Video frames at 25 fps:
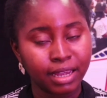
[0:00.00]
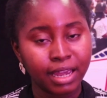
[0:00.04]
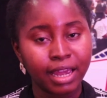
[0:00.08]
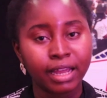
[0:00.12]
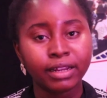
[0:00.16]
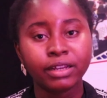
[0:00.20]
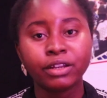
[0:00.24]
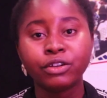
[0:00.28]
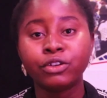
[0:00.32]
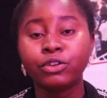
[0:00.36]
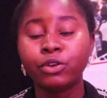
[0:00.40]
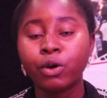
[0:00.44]

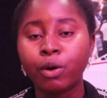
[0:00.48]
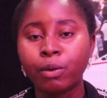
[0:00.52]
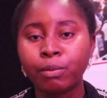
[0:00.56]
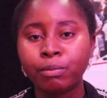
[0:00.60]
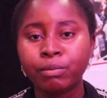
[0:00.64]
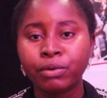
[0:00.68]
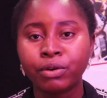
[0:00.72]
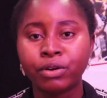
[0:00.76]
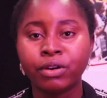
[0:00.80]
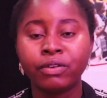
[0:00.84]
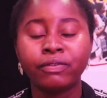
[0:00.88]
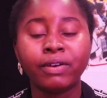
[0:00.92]
in the
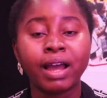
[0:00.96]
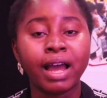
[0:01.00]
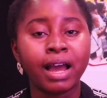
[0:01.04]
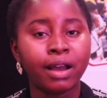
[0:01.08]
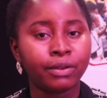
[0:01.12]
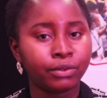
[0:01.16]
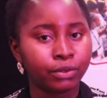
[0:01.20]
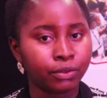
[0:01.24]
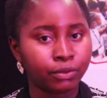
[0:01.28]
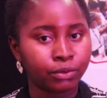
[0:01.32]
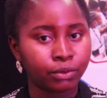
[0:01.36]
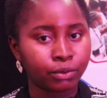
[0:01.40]
number of
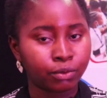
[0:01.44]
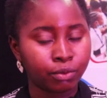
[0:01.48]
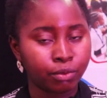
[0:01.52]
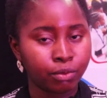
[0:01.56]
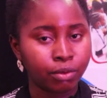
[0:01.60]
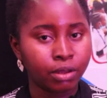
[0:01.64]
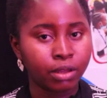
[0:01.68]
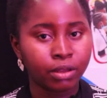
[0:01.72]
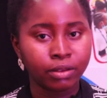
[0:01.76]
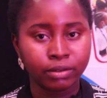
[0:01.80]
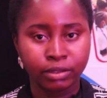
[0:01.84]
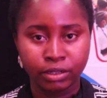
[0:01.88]

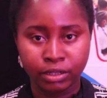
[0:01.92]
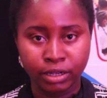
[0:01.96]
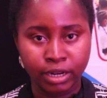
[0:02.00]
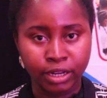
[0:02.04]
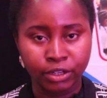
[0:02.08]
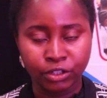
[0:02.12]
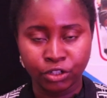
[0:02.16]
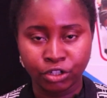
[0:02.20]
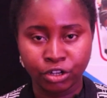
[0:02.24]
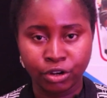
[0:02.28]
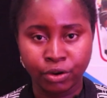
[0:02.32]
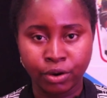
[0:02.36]
out-of-school girls in
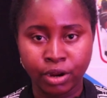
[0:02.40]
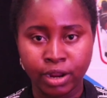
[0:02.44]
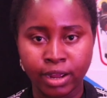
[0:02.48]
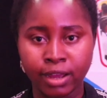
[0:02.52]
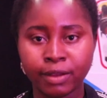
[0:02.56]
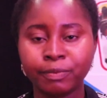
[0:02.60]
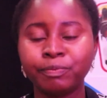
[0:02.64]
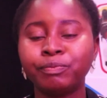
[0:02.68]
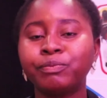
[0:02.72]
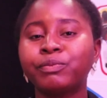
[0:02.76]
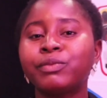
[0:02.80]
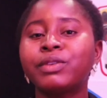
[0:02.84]

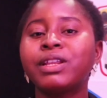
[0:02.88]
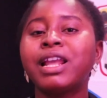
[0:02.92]
Nigeria,